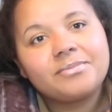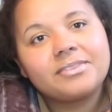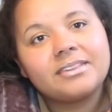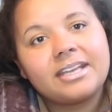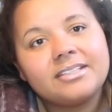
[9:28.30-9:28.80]

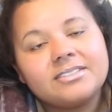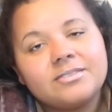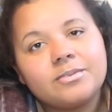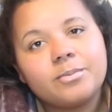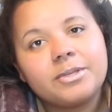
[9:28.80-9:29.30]
Like,
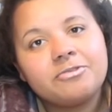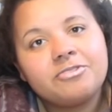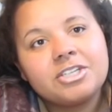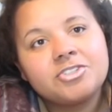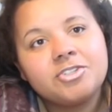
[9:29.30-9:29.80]
be a
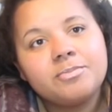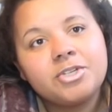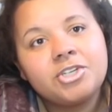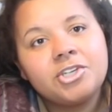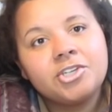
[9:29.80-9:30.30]
fiction
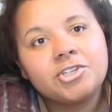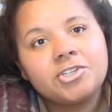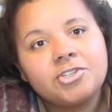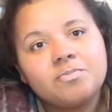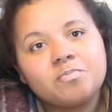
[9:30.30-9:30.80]
book,
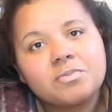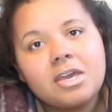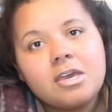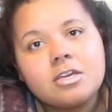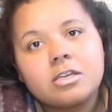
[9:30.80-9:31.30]
and
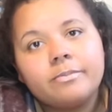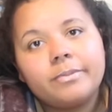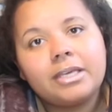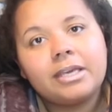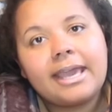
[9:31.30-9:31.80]
could
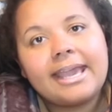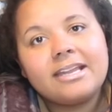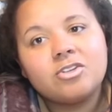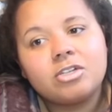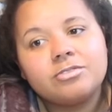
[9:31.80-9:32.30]
be
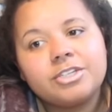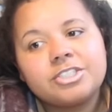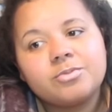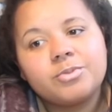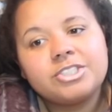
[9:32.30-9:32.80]
a
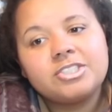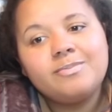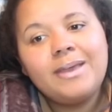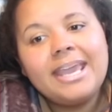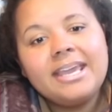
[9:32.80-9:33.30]
non-fiction witchy
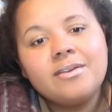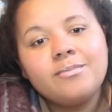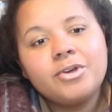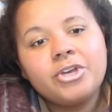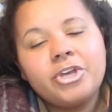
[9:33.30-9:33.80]
pagan
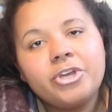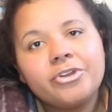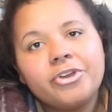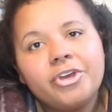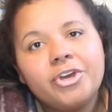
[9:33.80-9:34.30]

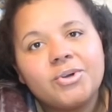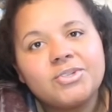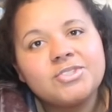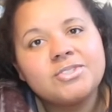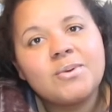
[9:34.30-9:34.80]
book.
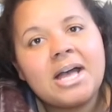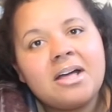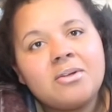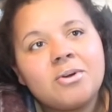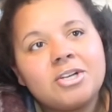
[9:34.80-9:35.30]
Also, as
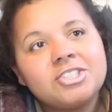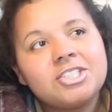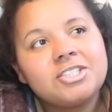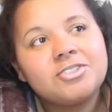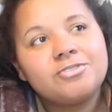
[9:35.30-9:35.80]
well,
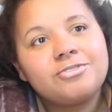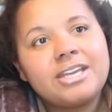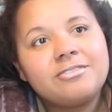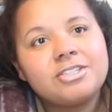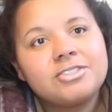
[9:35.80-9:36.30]
watching your
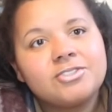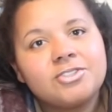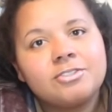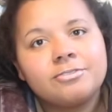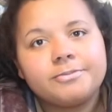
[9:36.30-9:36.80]
favorite
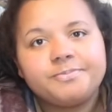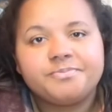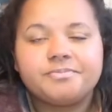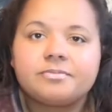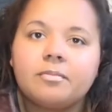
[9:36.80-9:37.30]
sort of
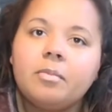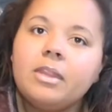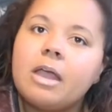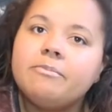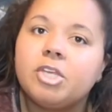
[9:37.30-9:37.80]

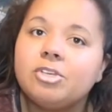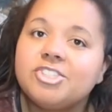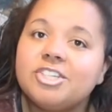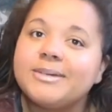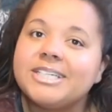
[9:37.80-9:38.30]

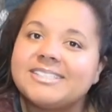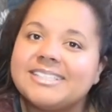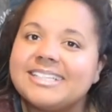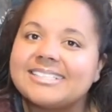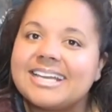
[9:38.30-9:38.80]
YouTubers
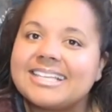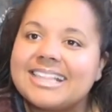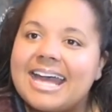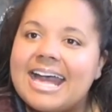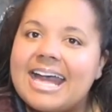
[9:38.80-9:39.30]
and things like
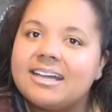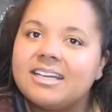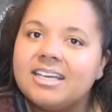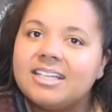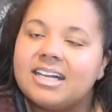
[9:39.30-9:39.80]
that,
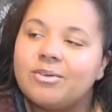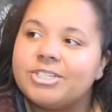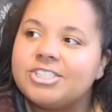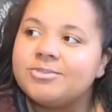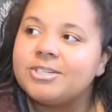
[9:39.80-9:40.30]
like
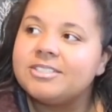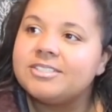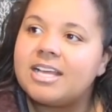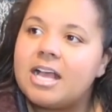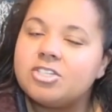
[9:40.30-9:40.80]
witchy
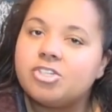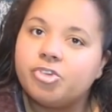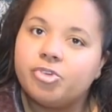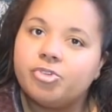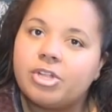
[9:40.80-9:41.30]
ones that
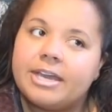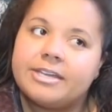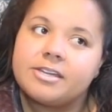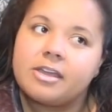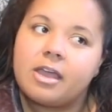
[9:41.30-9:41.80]
do
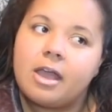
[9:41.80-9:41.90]
like